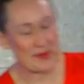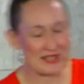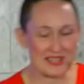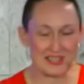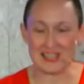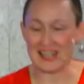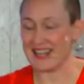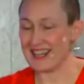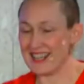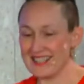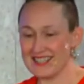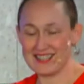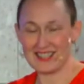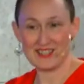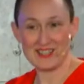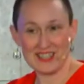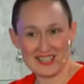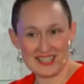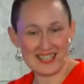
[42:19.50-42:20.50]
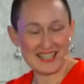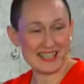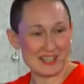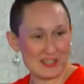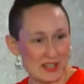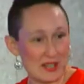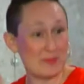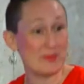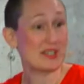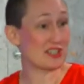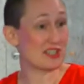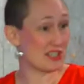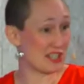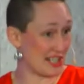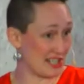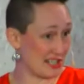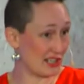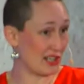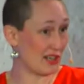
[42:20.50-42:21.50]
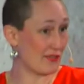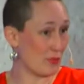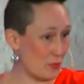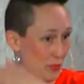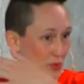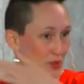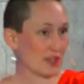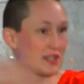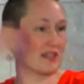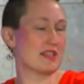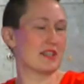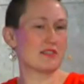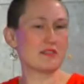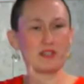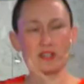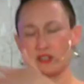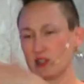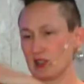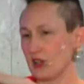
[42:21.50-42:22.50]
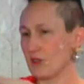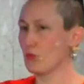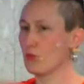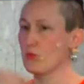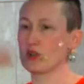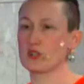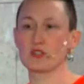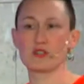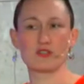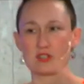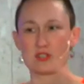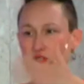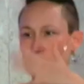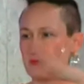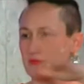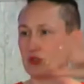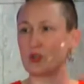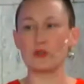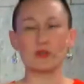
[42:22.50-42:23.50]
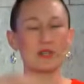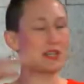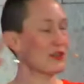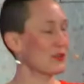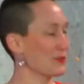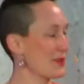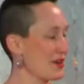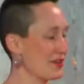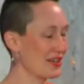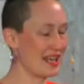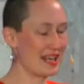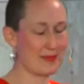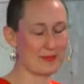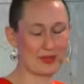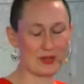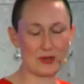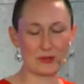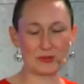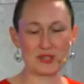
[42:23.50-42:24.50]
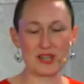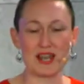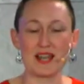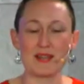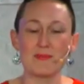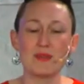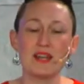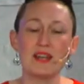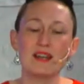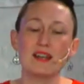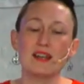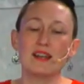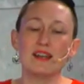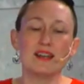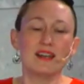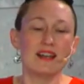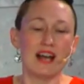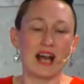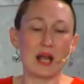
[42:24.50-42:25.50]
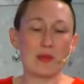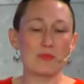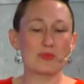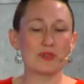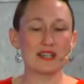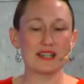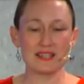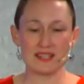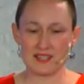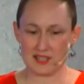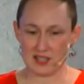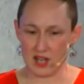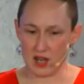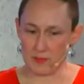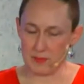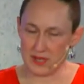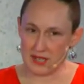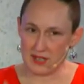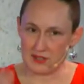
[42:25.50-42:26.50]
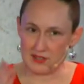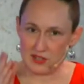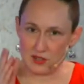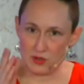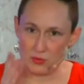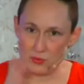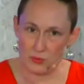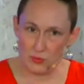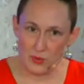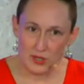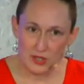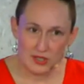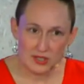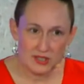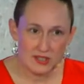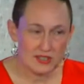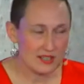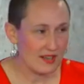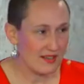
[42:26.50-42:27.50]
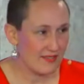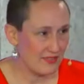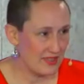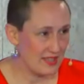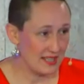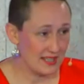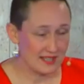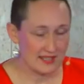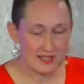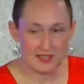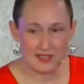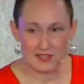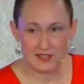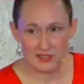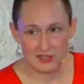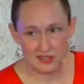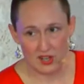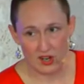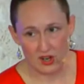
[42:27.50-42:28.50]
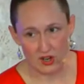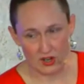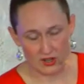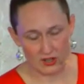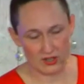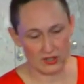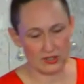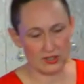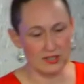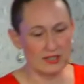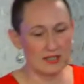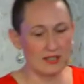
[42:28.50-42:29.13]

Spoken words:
stage, and you sing to them and exchange a love award. And that these love awards are just floating throughout camp the whole time. I bring this up because the words of this song